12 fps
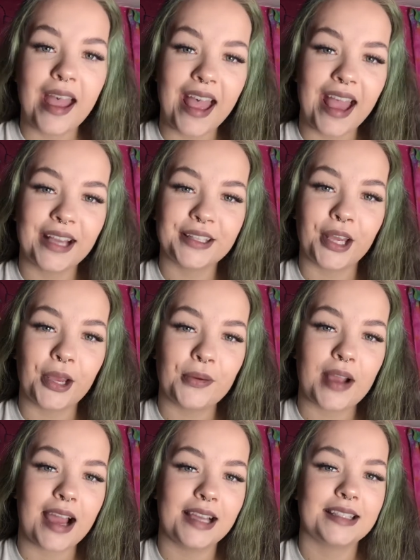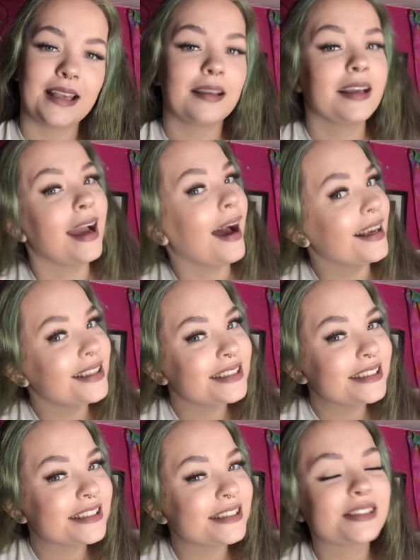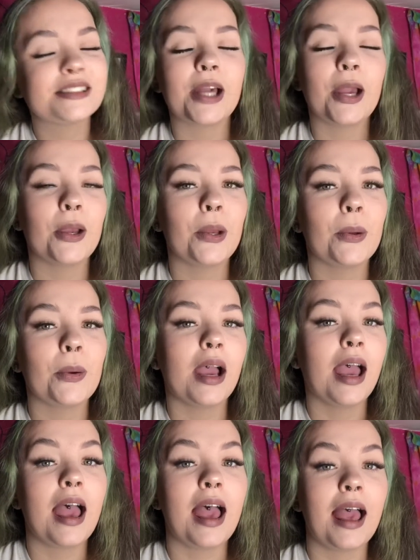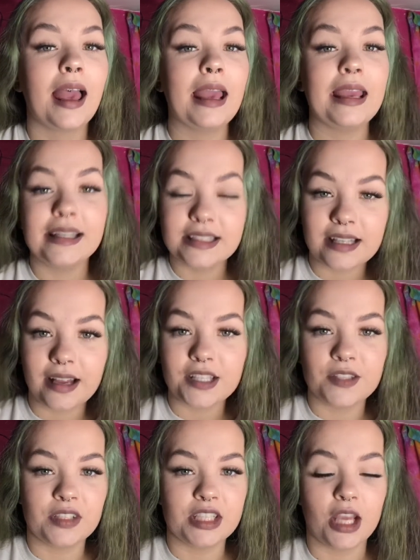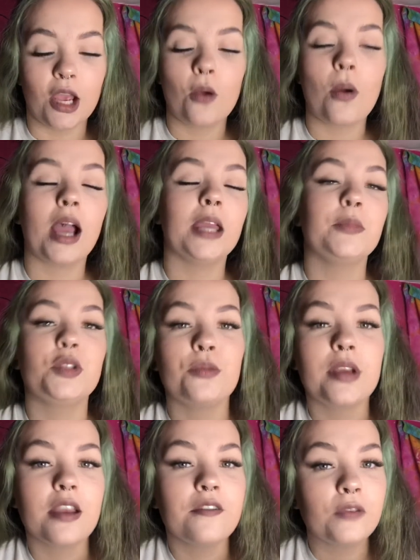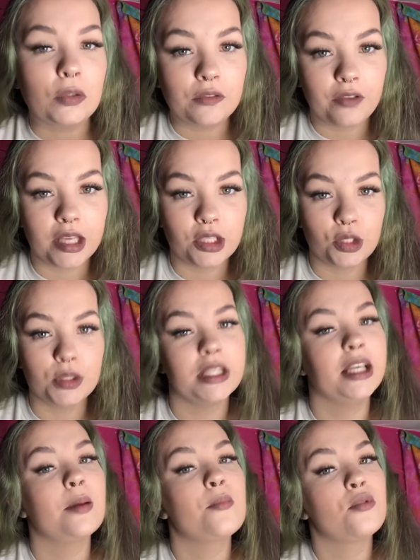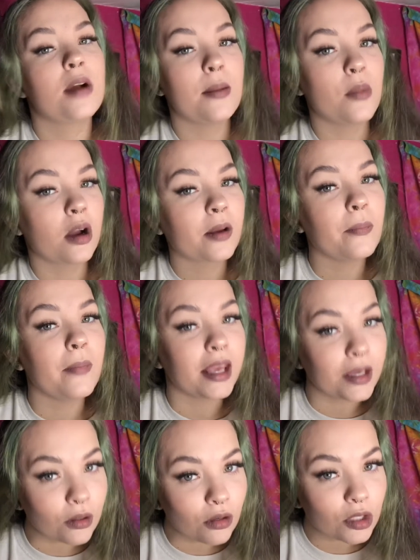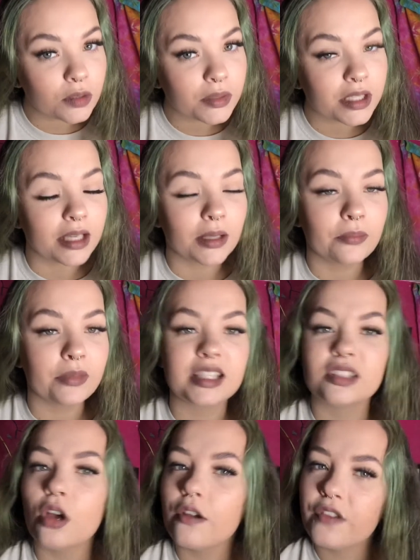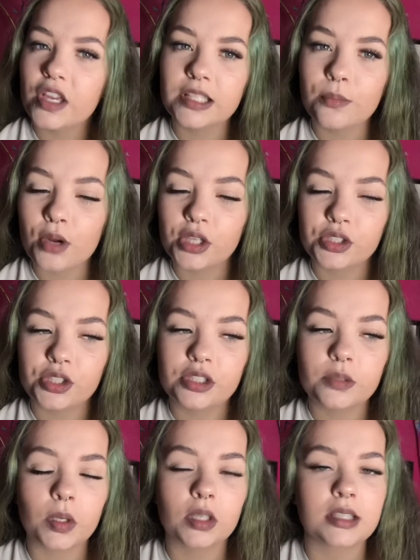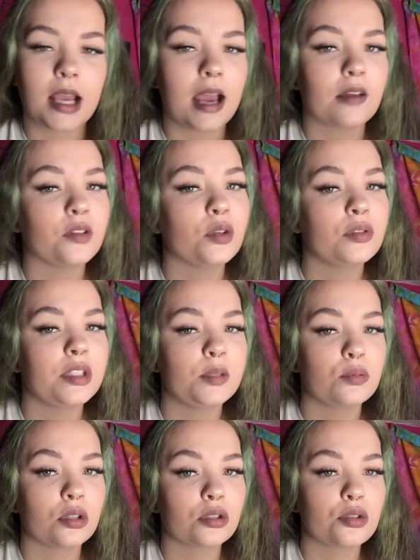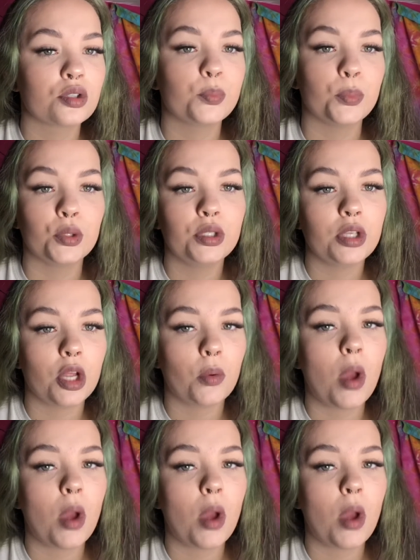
Hello guys and gals, so in today's video I am doing a full face using Primark makeup. It's not a first impressions because I have used these products, but you know,